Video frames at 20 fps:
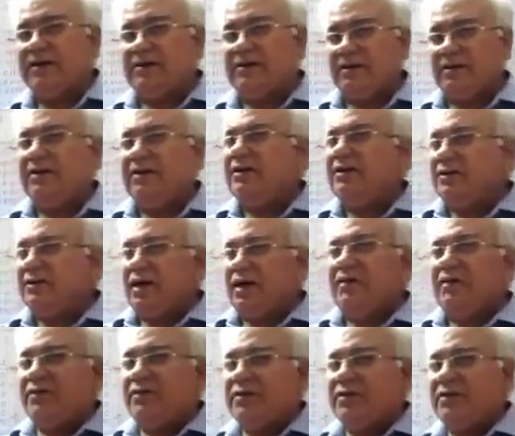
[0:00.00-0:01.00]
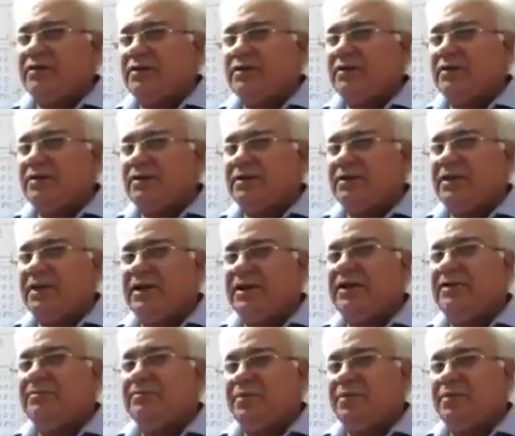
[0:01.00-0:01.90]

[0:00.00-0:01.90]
Like our